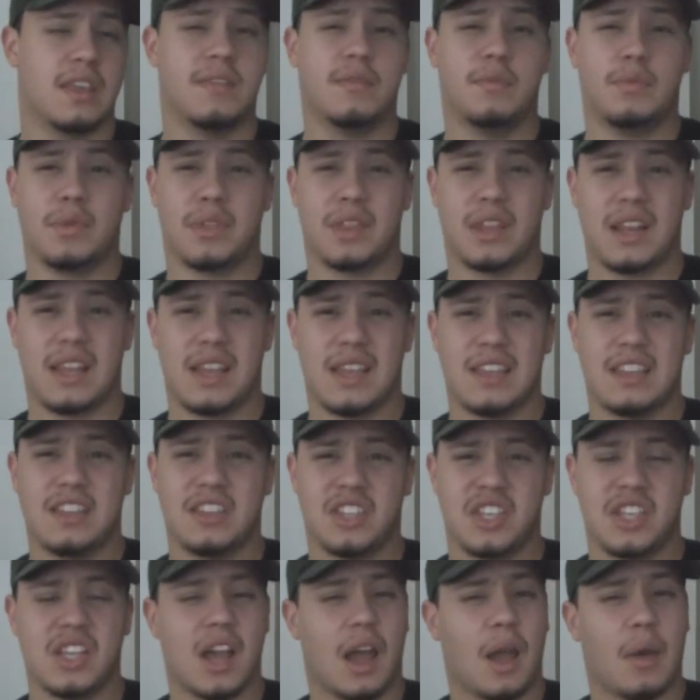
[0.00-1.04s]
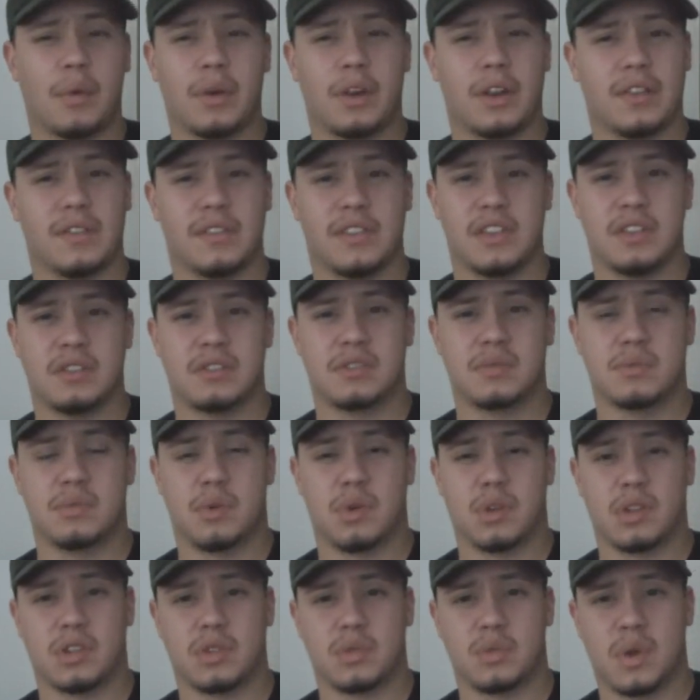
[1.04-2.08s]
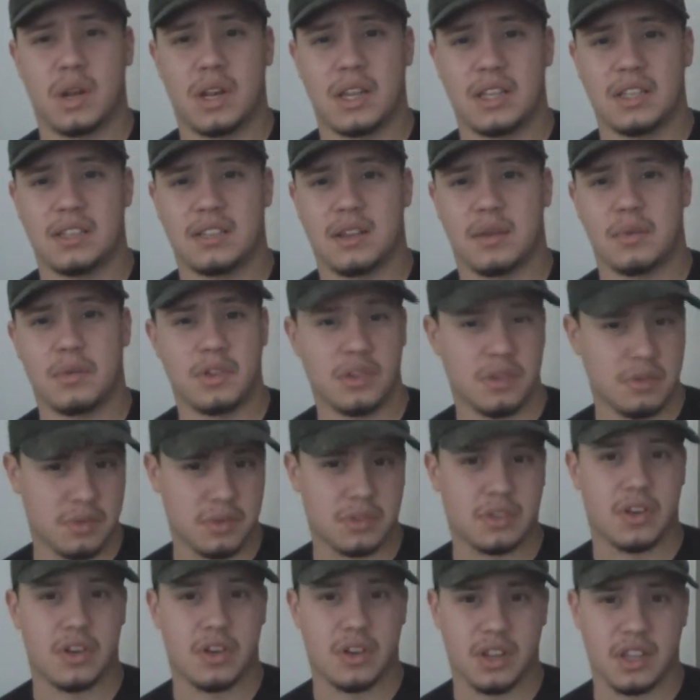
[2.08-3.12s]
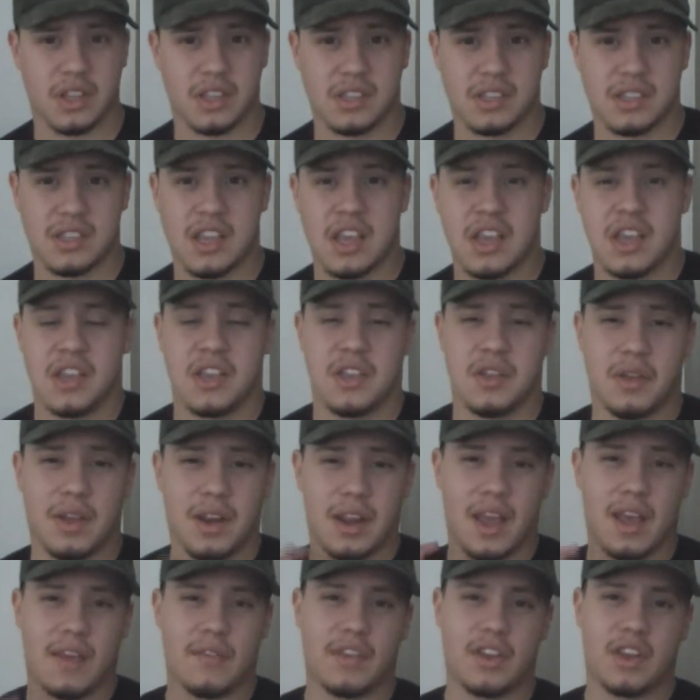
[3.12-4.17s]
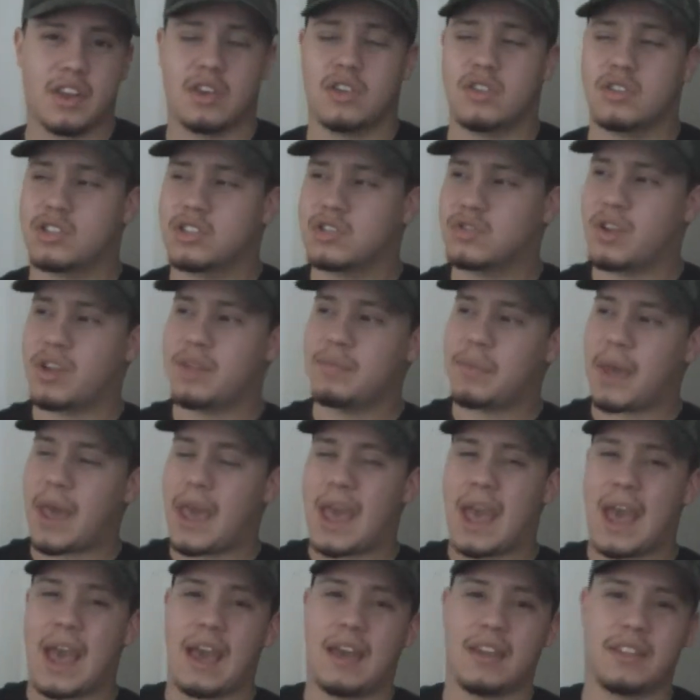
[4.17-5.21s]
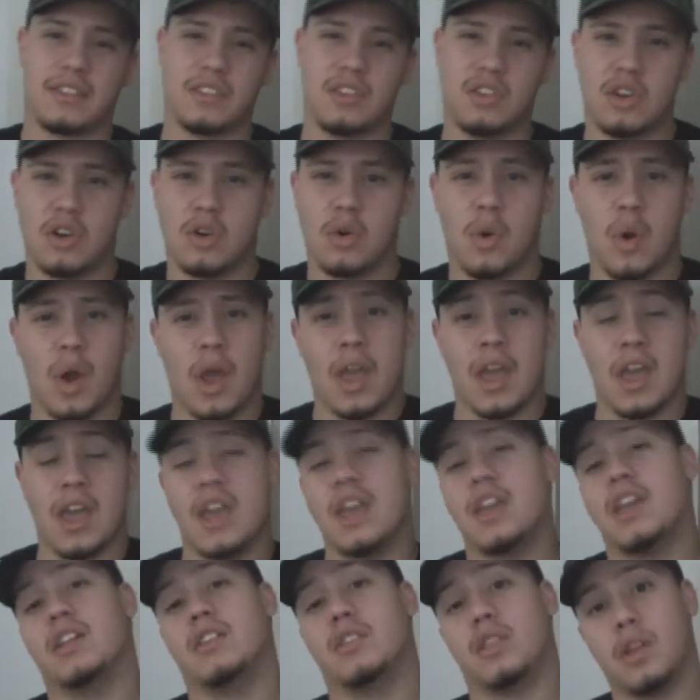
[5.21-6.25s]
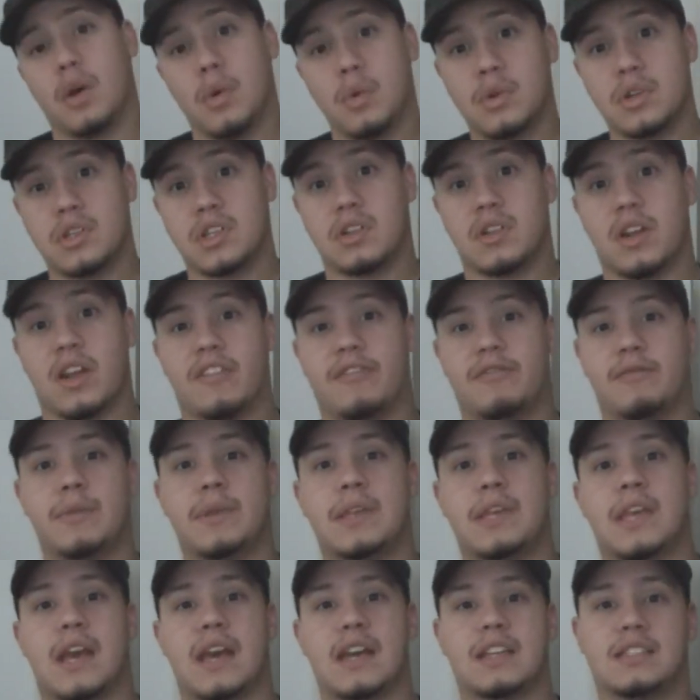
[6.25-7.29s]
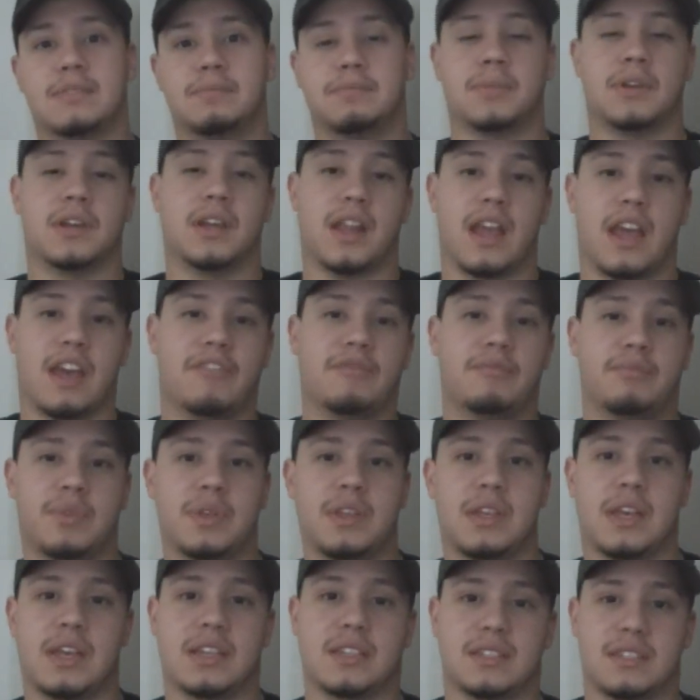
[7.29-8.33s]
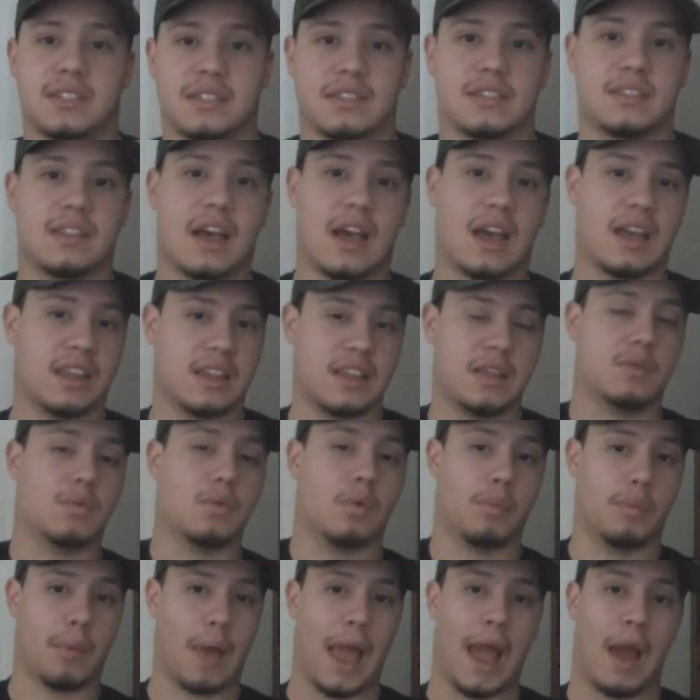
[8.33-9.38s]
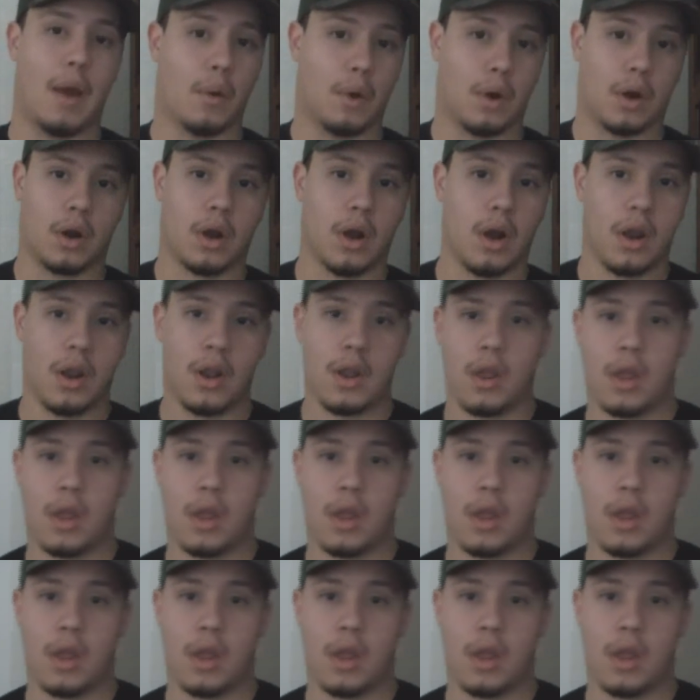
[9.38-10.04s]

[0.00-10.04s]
even with an AEG, I wouldn't even use .20s. I would use 30s. You get a heavier straight path. You know, it lowers your FPS, but FPS does not equal power.